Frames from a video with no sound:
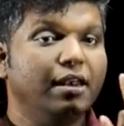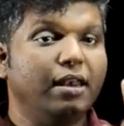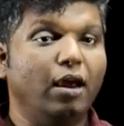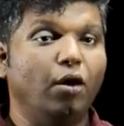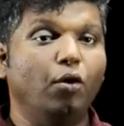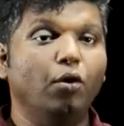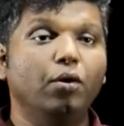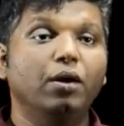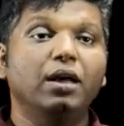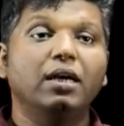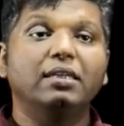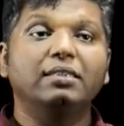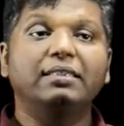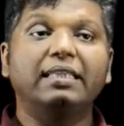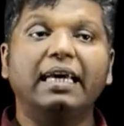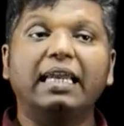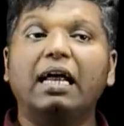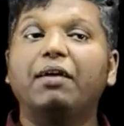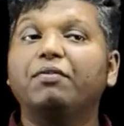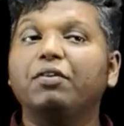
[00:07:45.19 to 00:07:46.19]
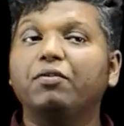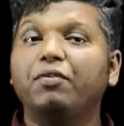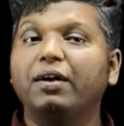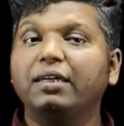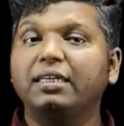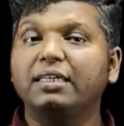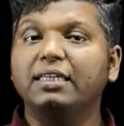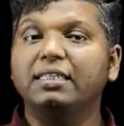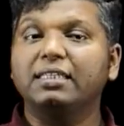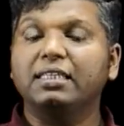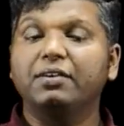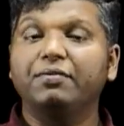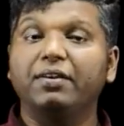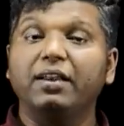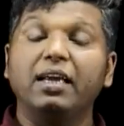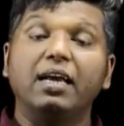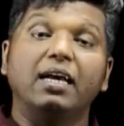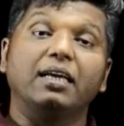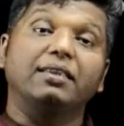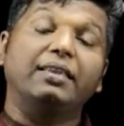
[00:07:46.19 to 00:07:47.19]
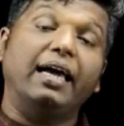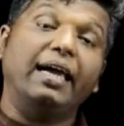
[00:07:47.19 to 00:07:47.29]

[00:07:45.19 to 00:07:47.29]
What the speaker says: Now, thereafter what it is given?